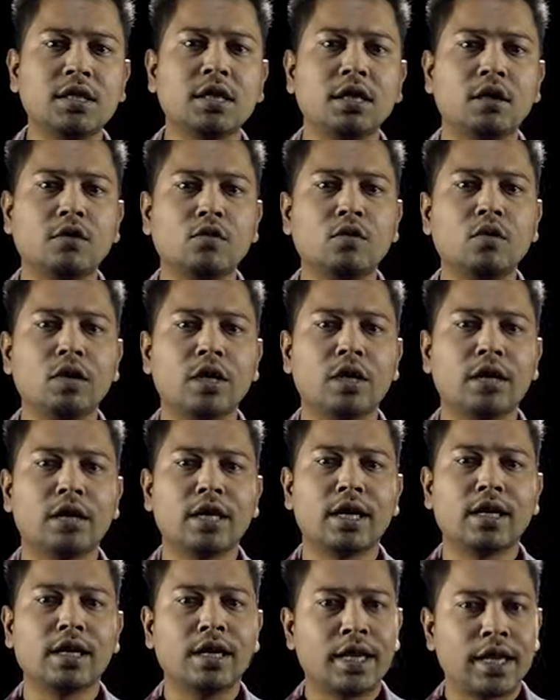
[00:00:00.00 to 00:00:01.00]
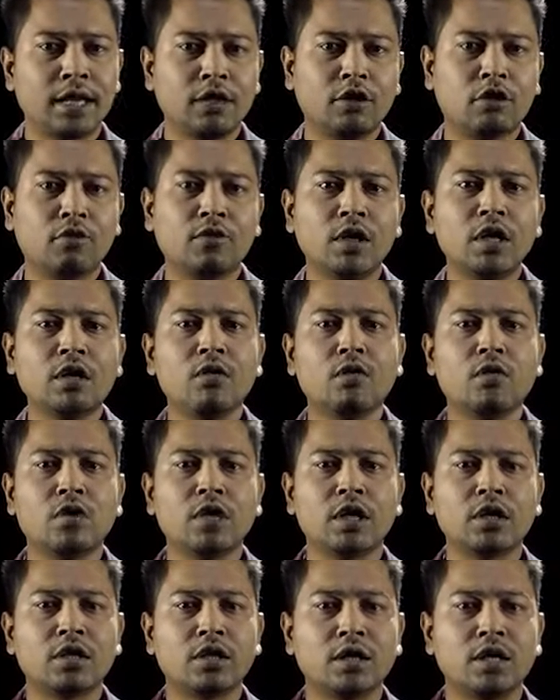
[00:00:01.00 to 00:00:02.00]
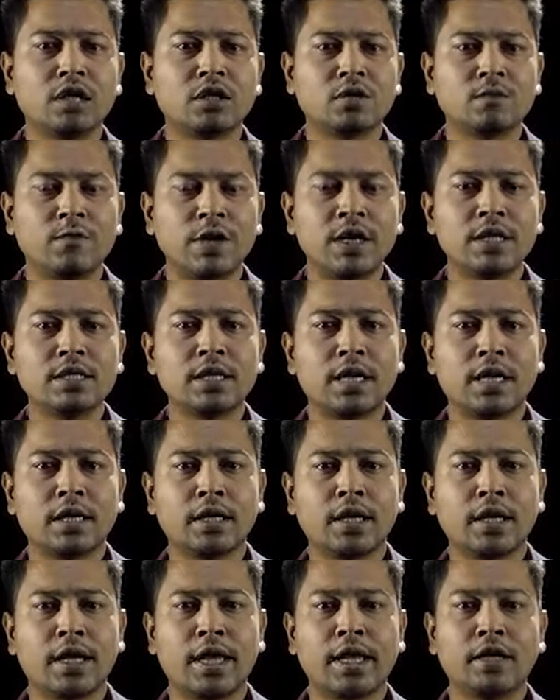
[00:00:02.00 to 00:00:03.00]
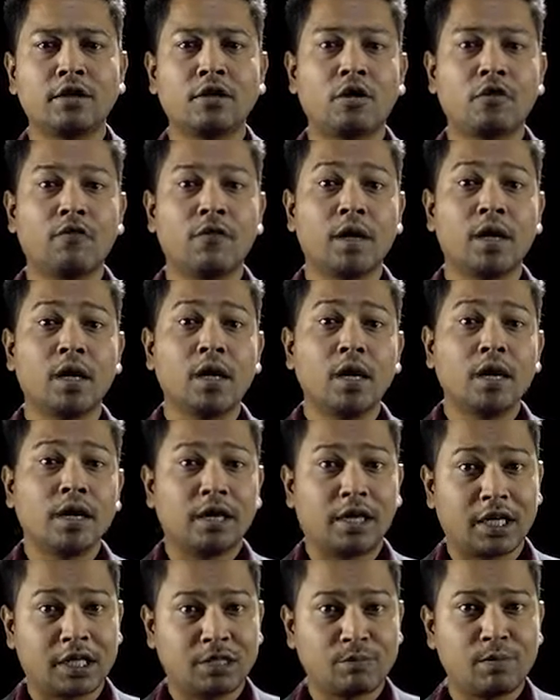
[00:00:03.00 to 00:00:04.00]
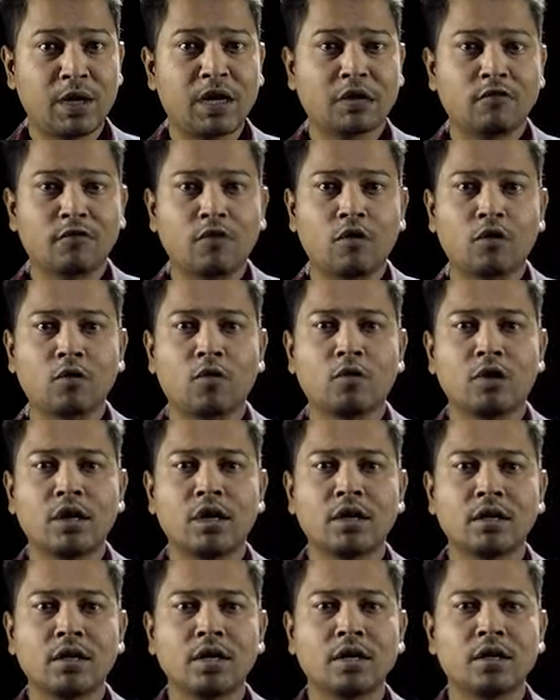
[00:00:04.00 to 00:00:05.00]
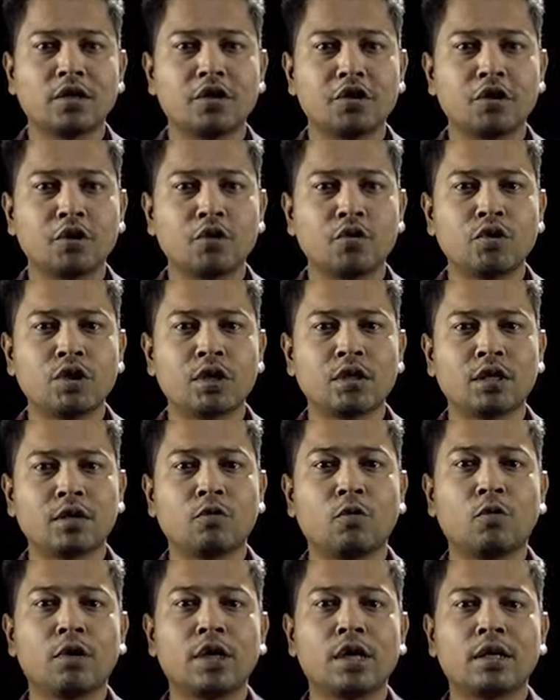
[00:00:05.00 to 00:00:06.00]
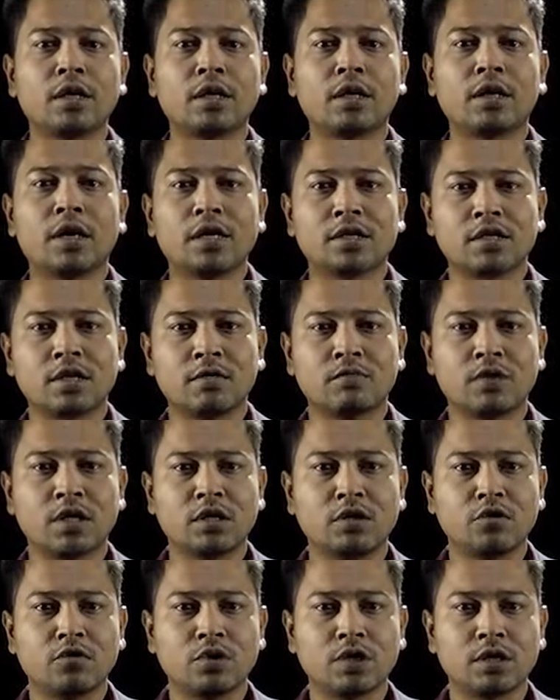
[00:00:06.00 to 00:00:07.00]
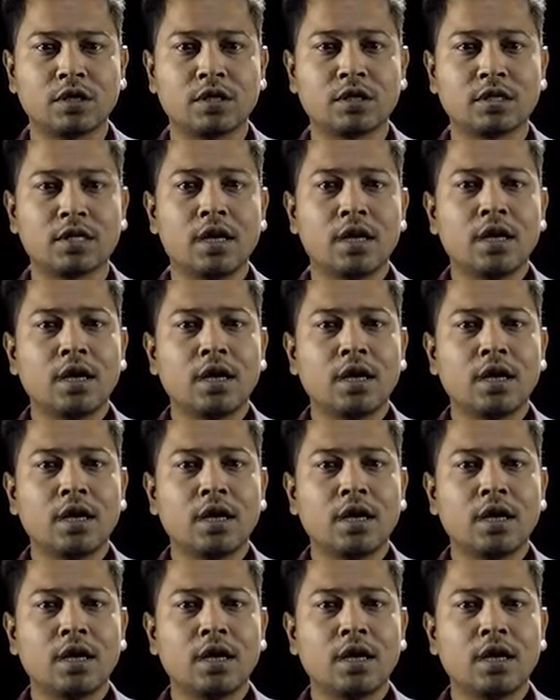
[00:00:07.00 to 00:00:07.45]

into India, the end of the Orientalist phase and the end of respect for Oriental institutions and Oriental customs and usages.